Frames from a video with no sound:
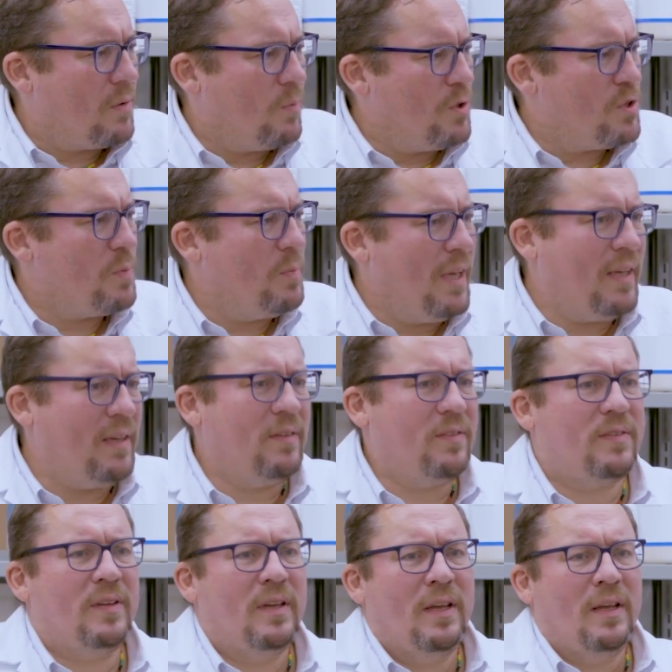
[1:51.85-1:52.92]
which
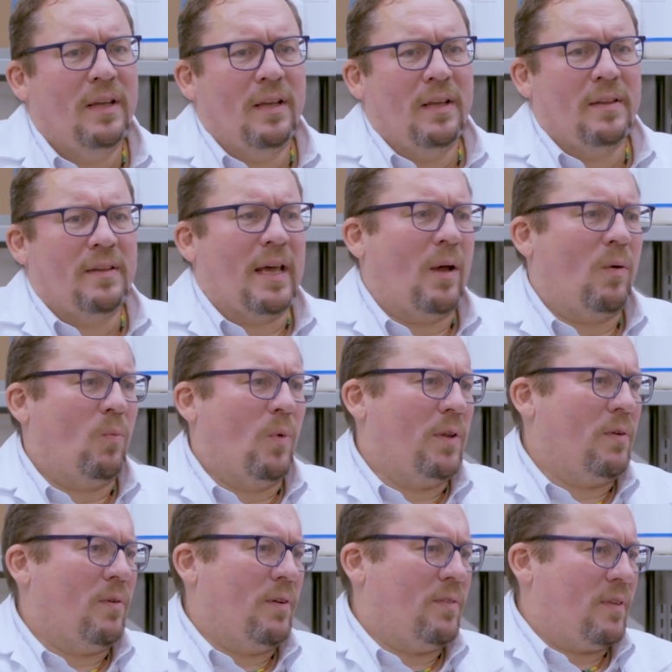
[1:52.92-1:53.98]
means that
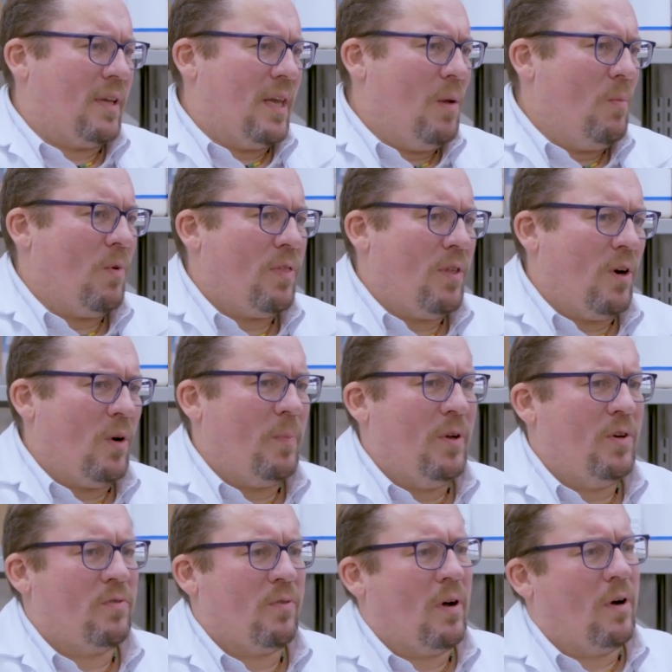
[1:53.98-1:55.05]
whether it's a
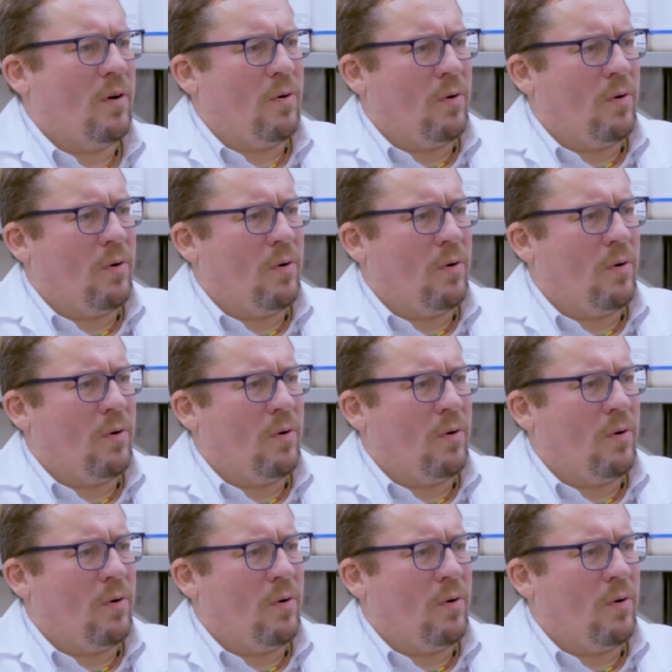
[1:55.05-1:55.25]
chemotherapy drug